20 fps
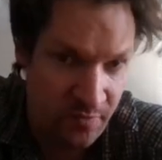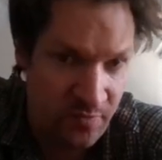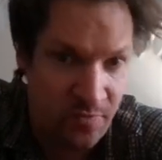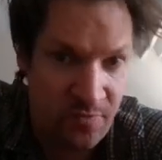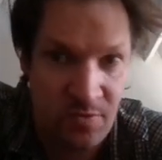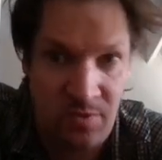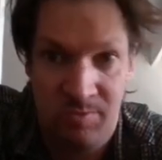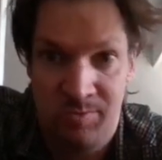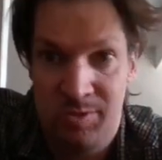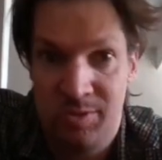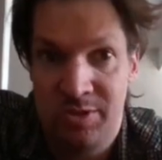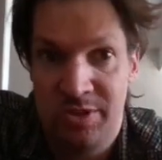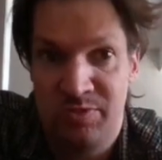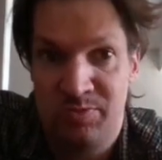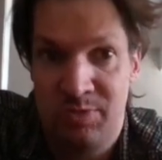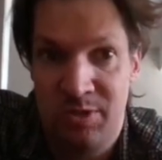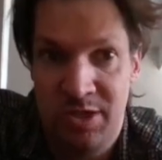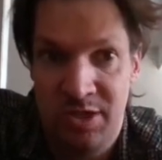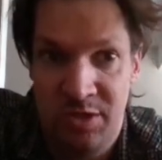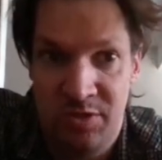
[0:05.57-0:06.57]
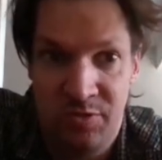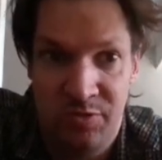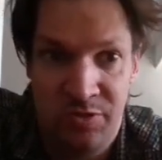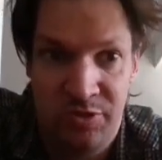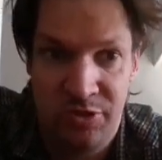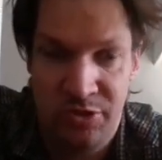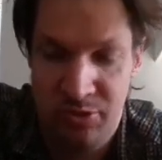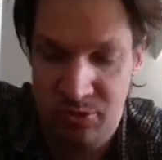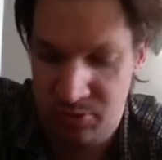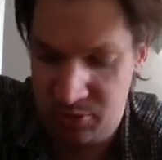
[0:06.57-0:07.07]
for Bruce Brown
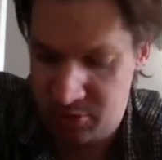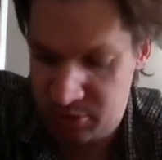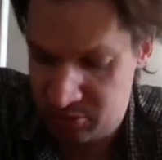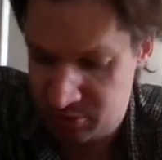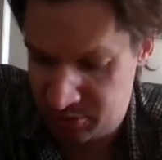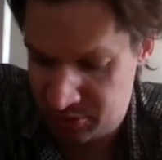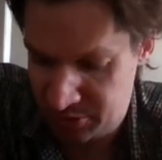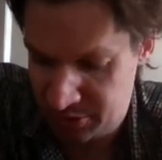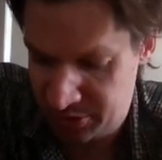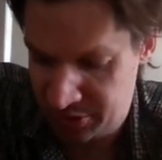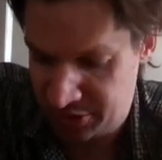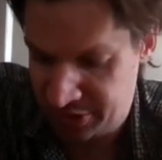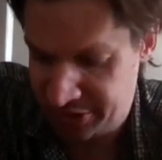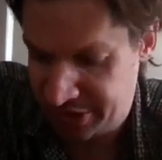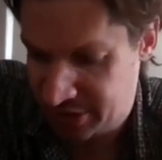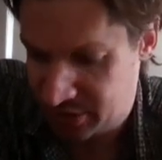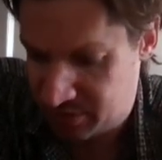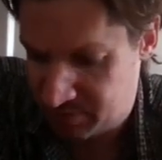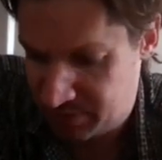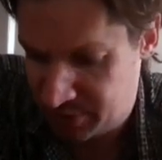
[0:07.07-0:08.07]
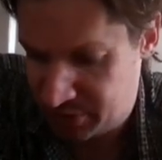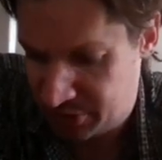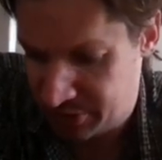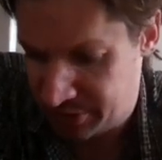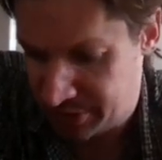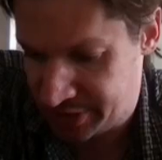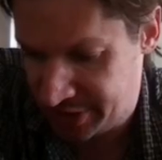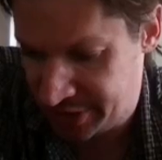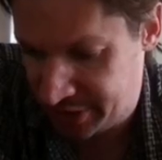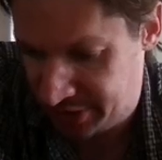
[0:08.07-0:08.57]
to go to the Sacramento
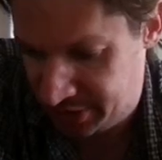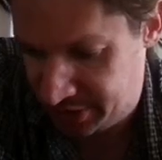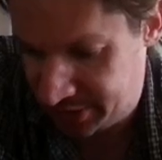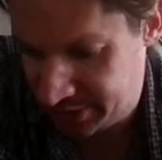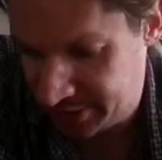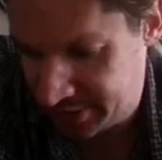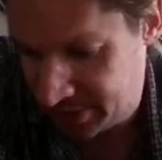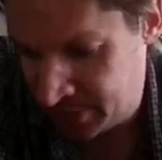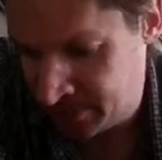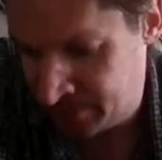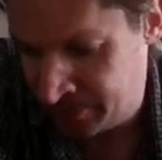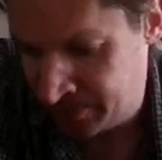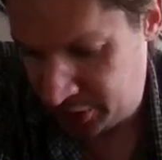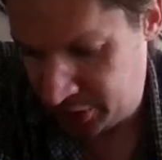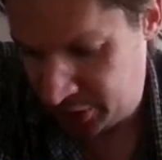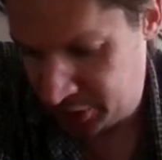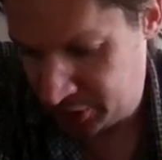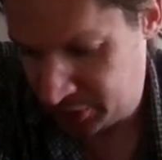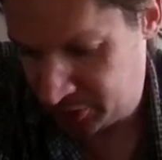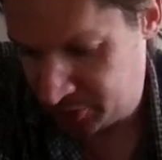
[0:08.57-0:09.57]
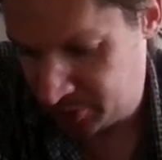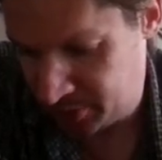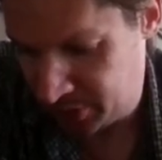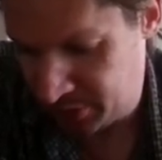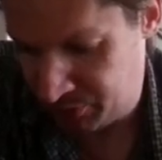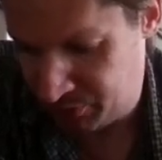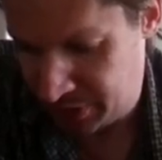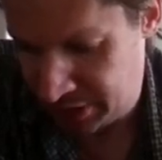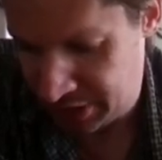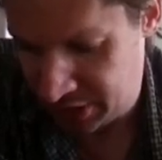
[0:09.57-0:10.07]
Kings. Here's what the
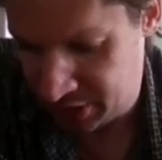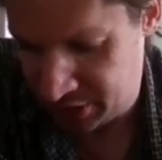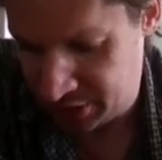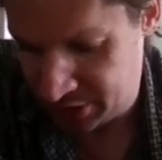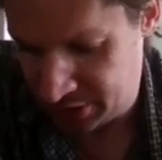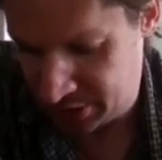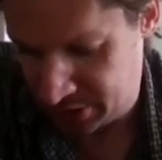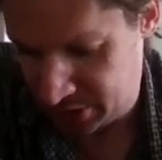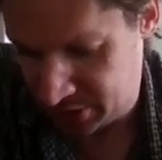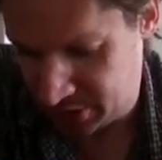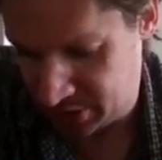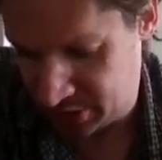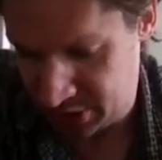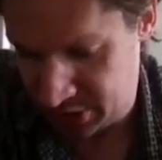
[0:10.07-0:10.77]
package looks